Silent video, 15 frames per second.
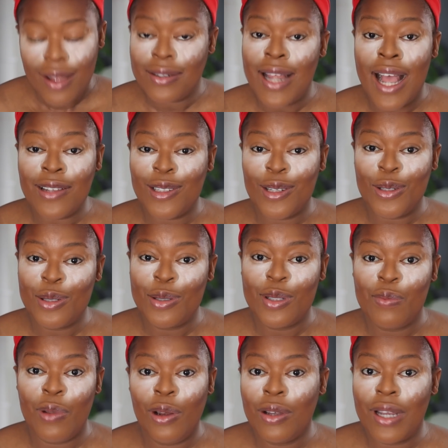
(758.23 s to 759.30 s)
That's the
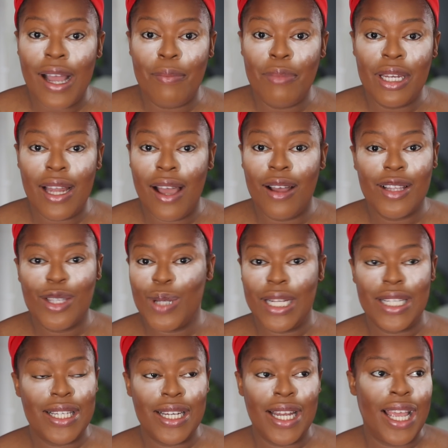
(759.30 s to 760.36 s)
truth. But look at me now, I'm
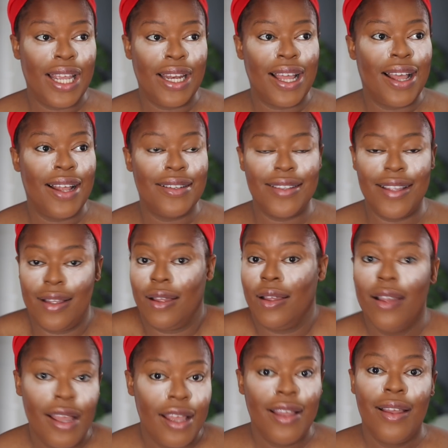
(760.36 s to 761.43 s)
29, and
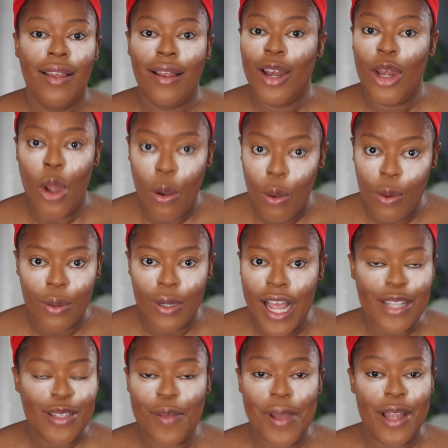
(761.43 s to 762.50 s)
no,
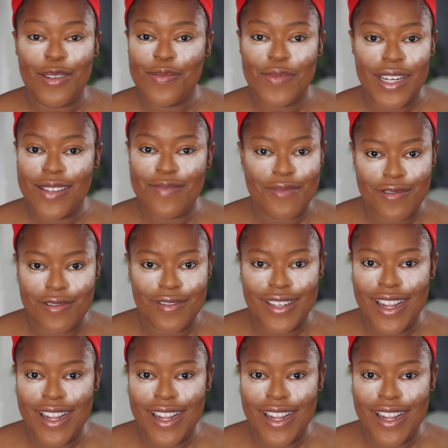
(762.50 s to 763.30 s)
that's not my dream anymore.